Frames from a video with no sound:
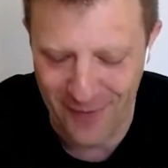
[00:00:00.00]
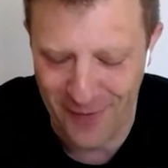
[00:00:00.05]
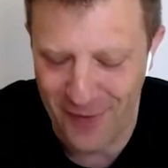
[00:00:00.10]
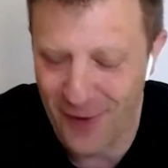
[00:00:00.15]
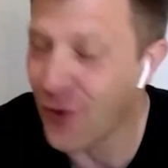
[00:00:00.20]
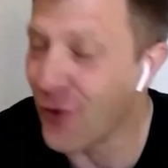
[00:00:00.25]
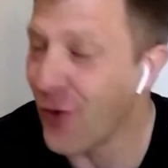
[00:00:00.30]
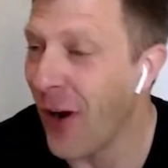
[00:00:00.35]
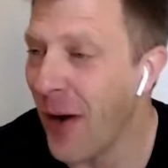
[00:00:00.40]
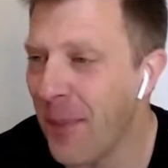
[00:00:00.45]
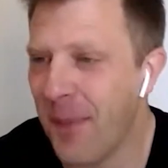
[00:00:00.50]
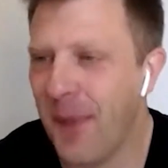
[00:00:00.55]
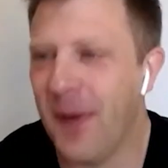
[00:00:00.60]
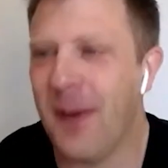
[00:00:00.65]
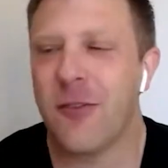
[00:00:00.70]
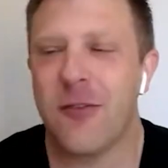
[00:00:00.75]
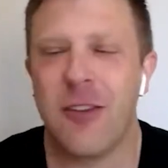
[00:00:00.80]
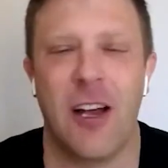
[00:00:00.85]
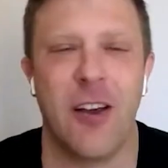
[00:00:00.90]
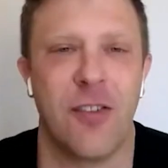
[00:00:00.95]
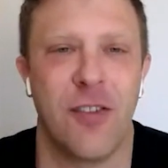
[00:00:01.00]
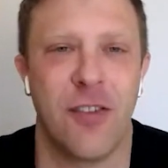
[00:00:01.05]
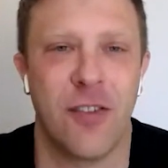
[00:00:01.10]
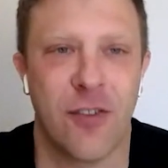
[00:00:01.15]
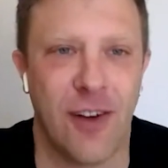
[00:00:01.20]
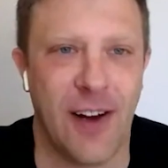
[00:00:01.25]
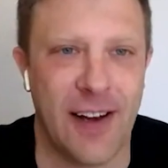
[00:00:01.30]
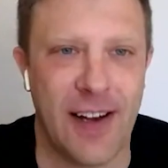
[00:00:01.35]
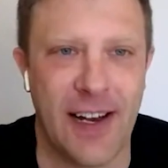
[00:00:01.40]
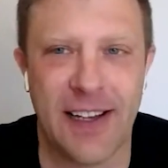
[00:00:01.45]
The Stripe integration is
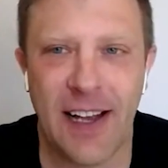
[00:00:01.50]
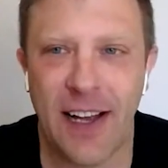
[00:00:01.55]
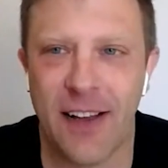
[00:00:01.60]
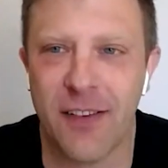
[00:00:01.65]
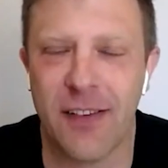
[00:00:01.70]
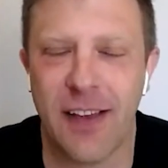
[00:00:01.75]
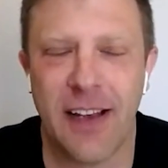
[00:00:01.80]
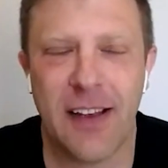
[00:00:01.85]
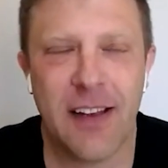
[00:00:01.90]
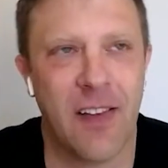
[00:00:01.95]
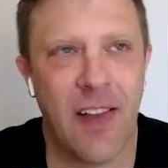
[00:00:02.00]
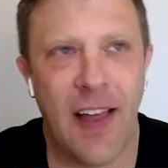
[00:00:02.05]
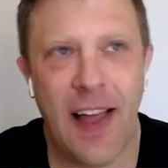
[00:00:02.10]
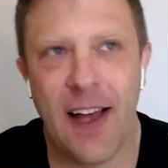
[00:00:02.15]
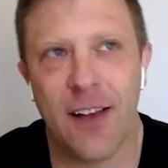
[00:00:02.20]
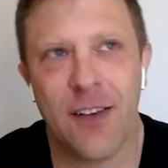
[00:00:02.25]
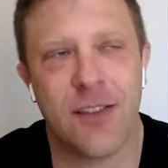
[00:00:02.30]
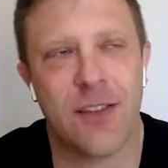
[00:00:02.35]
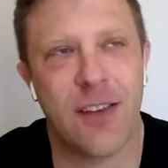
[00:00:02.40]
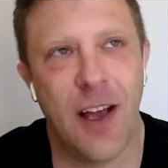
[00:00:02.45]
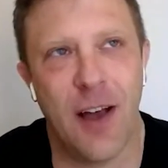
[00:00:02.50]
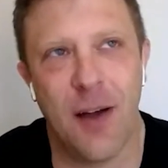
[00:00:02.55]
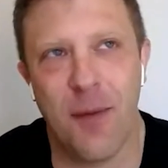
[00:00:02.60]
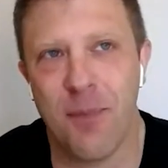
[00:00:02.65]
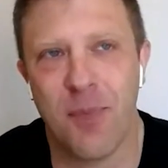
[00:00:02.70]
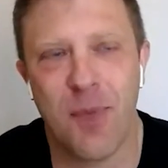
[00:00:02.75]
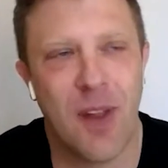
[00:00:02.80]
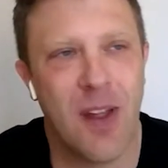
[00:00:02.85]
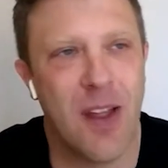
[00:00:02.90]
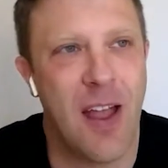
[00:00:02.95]
great. It allows
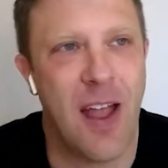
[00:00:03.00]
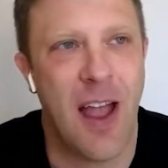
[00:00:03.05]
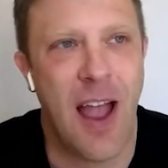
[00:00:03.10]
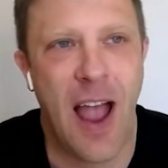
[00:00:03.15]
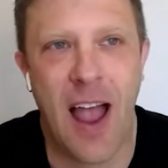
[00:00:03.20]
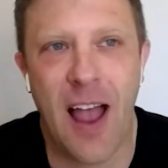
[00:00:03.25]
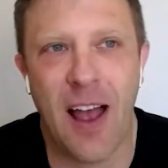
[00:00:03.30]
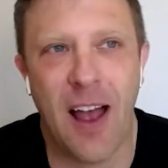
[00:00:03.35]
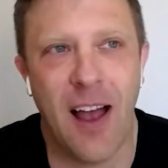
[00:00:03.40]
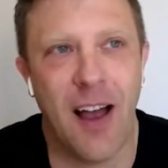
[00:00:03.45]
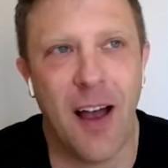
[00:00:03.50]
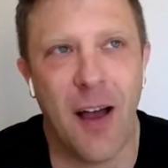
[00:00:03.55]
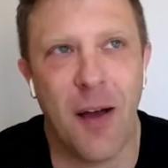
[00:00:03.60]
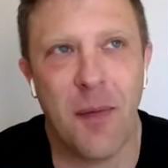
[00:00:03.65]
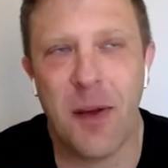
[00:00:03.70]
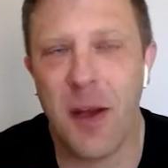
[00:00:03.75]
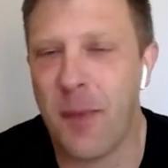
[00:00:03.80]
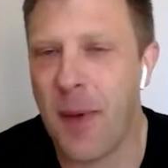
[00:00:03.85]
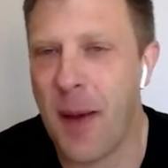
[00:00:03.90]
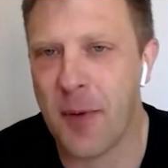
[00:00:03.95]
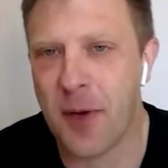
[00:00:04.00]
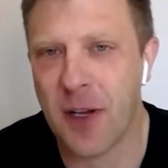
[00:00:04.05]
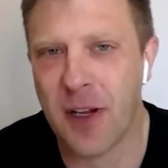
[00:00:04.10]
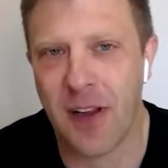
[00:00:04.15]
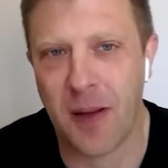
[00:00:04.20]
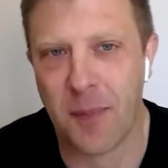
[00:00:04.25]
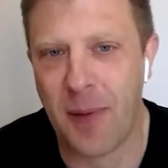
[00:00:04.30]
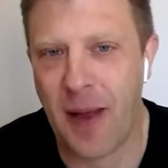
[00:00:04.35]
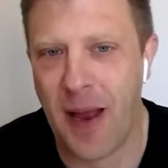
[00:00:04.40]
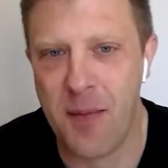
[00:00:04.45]
people to
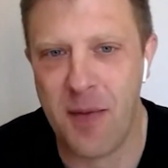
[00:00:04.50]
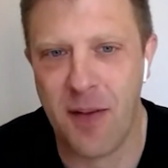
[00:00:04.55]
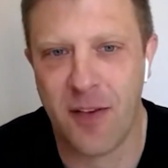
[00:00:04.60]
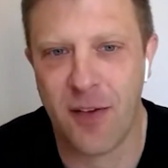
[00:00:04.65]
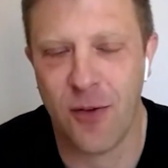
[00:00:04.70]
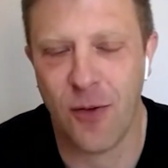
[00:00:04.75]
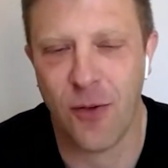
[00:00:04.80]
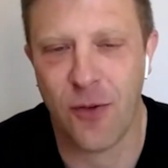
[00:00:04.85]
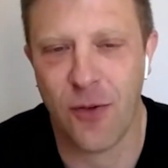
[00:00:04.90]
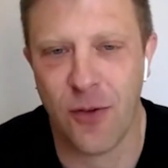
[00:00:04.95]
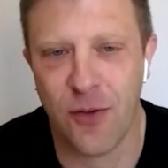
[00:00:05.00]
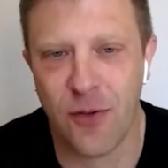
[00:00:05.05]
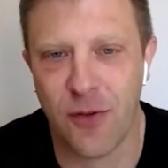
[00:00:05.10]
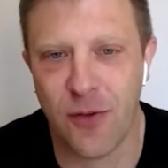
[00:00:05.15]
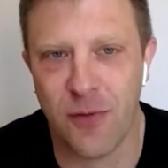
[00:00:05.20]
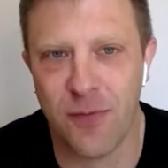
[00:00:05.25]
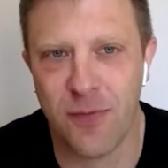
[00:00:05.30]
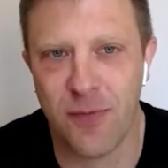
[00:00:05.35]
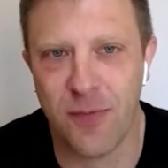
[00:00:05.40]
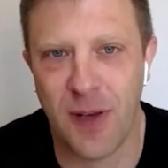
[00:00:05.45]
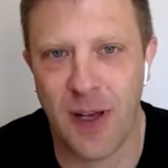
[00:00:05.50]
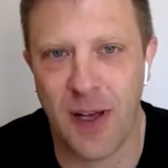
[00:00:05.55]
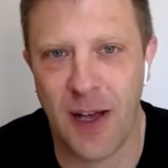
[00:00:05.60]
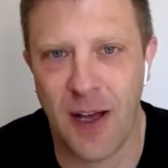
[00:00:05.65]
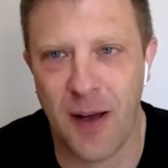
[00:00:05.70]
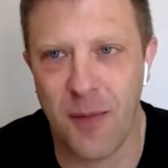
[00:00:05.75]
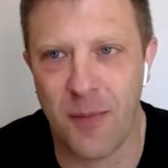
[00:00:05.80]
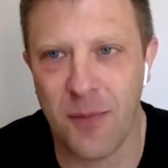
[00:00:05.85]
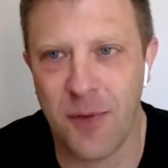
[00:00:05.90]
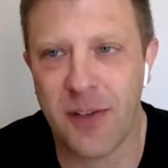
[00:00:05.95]
collect payments in all sorts of
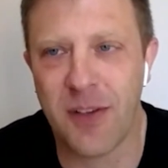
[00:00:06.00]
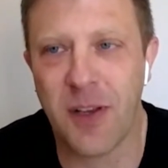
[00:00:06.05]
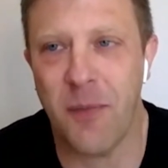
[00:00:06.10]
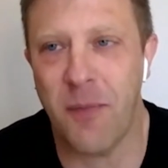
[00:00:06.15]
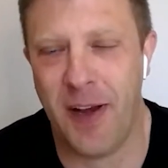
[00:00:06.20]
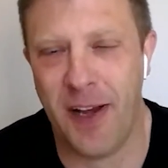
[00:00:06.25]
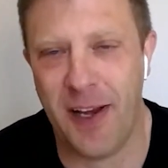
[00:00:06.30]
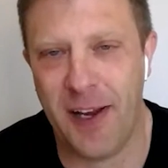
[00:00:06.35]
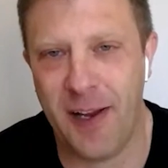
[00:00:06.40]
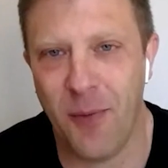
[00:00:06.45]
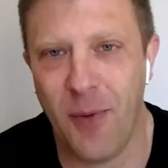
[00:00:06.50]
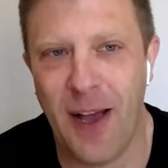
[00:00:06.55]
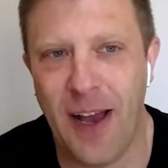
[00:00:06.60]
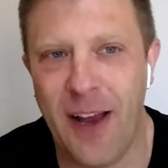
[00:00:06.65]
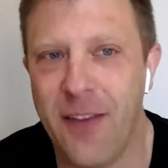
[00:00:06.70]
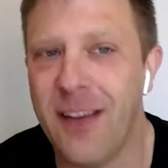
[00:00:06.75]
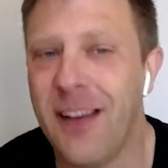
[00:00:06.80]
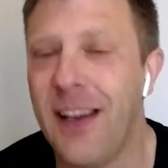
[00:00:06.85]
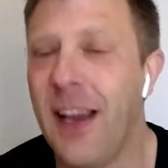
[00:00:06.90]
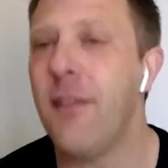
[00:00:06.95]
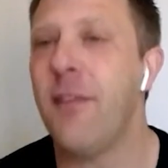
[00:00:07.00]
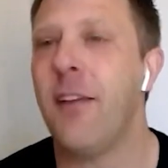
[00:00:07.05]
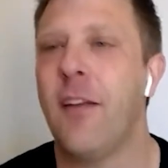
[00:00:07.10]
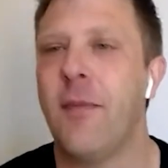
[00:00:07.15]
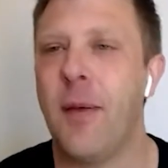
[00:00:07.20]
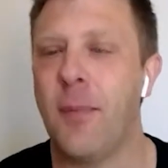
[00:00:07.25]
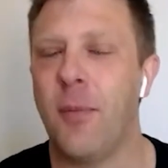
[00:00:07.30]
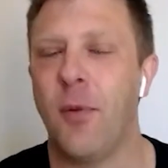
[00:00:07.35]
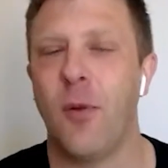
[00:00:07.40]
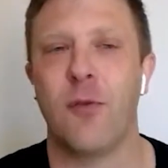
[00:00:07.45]
just convenient ways. And even if
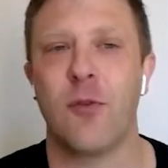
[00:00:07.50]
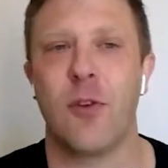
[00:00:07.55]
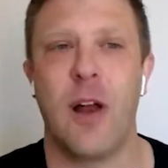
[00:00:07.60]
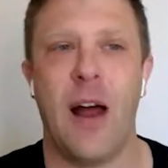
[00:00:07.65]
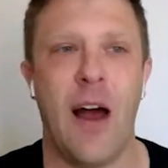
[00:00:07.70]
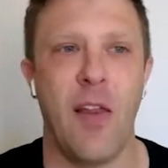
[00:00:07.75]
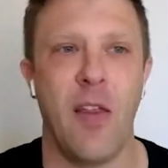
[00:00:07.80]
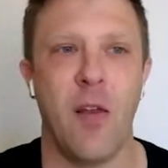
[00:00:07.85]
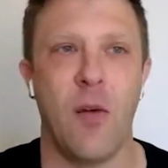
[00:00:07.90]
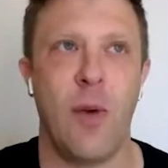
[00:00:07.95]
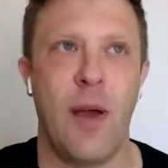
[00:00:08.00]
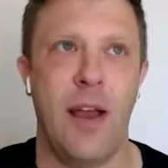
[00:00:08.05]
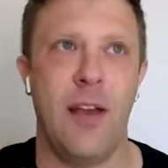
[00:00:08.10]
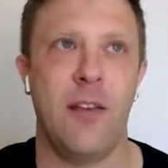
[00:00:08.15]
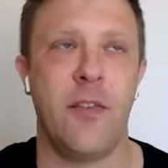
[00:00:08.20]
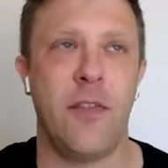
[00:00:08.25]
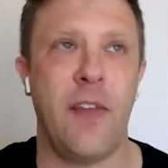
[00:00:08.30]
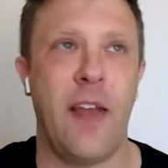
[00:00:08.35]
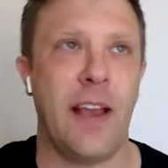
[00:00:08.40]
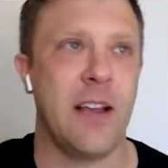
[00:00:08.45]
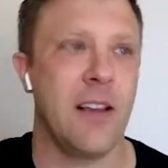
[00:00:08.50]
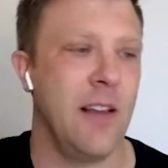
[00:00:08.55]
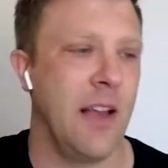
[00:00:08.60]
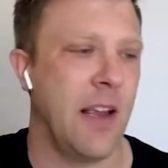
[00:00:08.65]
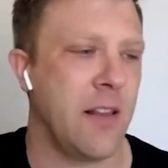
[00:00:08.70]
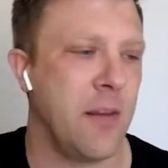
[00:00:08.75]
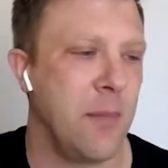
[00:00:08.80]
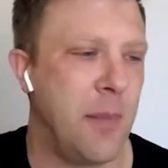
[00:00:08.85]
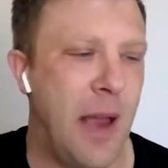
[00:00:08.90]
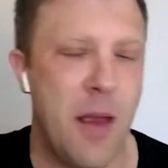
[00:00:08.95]
people have got other ways that they
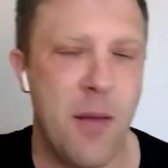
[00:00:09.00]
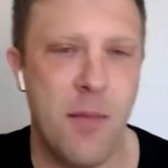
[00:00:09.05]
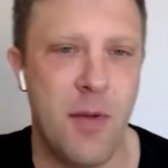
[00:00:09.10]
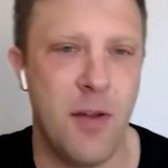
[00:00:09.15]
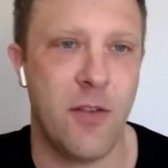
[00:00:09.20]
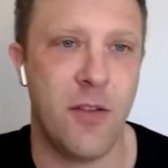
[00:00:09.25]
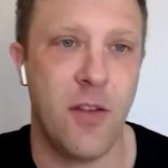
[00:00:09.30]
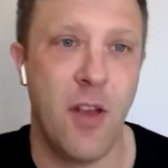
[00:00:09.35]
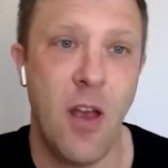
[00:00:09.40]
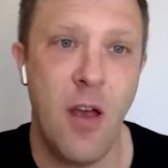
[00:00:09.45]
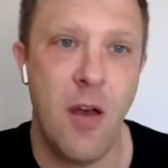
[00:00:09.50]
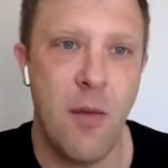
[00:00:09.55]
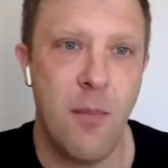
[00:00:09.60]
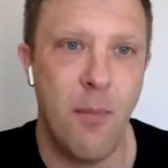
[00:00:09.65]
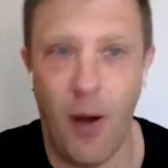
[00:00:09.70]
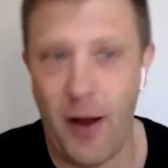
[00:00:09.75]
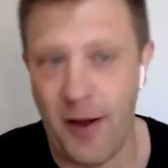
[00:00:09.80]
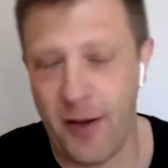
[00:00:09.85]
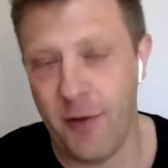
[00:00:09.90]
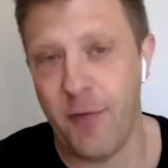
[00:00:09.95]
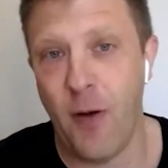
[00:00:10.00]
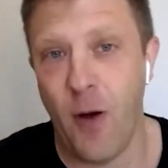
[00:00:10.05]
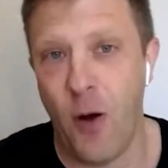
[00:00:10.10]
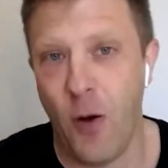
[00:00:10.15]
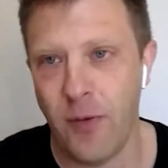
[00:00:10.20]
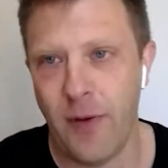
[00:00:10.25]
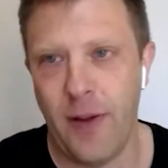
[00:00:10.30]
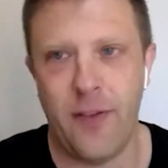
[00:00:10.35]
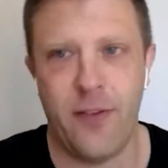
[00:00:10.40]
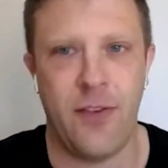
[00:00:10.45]
collect payments by
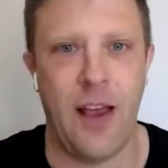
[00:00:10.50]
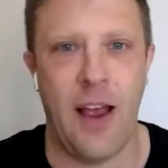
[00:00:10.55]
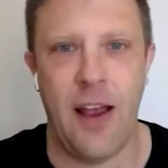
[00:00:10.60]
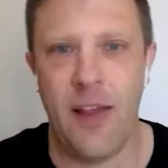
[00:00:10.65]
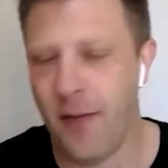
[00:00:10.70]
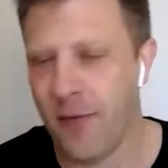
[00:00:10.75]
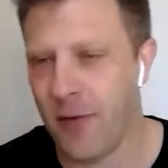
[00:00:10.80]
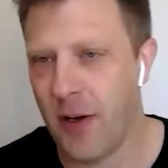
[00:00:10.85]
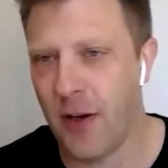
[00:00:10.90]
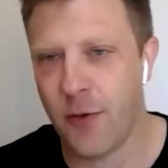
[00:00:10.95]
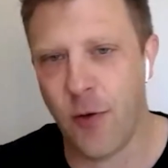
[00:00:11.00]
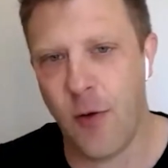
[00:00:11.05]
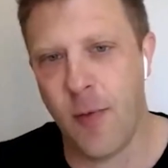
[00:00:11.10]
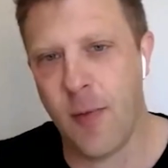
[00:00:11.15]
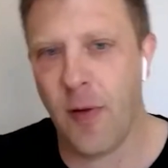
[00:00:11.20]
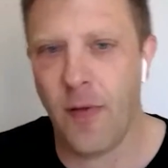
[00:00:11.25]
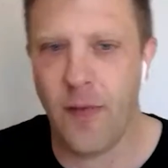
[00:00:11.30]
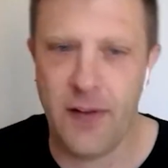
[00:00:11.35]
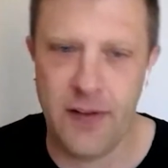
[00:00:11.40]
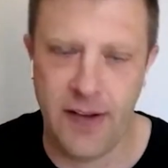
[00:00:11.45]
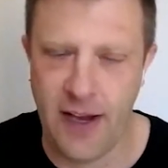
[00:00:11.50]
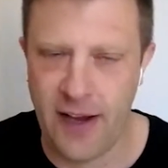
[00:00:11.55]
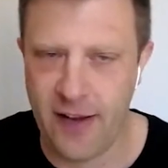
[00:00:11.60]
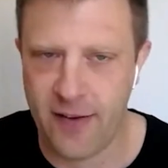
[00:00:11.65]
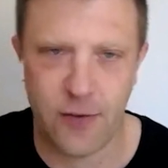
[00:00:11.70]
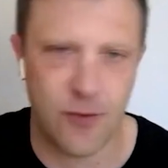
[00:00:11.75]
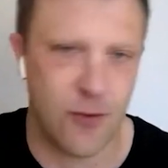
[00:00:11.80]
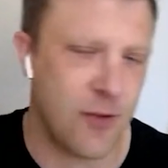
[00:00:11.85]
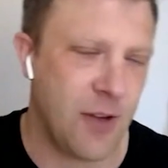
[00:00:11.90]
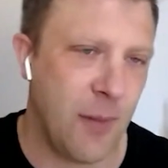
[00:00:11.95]
default, let's say they've got a terminal on their
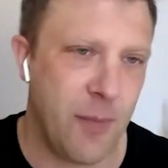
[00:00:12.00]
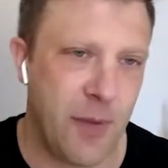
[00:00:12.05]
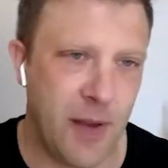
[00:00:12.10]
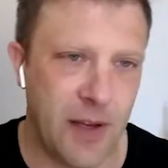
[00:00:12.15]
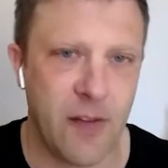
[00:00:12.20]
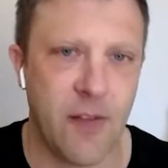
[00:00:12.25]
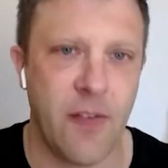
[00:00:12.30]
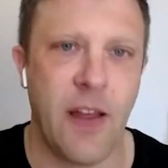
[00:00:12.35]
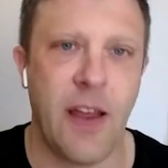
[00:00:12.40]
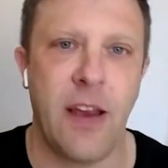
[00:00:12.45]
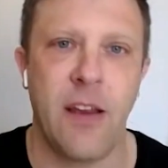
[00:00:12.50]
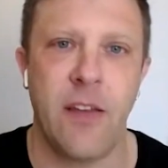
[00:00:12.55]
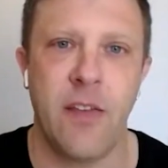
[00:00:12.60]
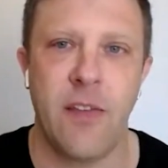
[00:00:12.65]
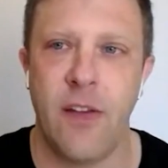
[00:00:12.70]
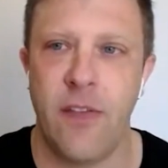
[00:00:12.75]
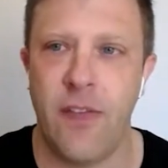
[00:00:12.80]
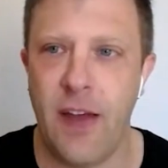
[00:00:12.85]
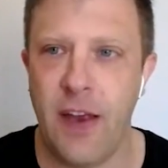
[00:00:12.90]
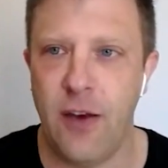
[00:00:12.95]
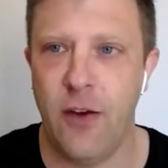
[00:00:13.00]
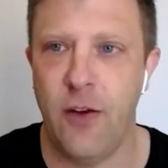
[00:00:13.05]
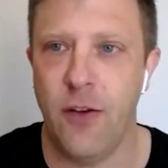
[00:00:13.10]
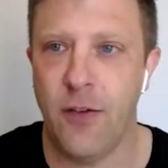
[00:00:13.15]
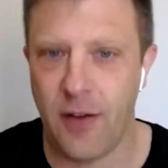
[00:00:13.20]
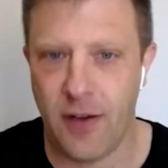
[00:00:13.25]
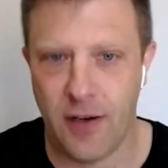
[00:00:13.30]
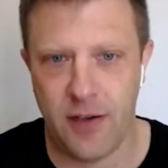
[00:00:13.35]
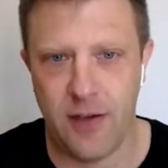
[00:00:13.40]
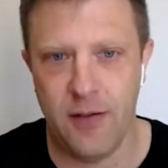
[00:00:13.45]
desk or something that they use,
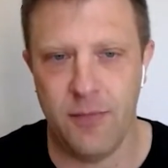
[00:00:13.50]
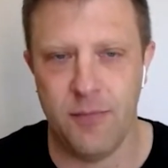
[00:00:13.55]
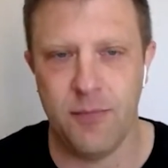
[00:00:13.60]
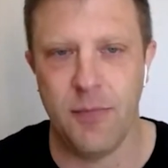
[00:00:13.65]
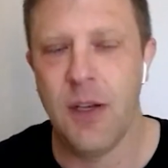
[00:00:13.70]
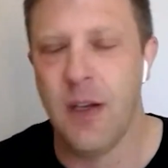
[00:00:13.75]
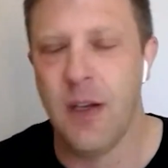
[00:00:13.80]
like a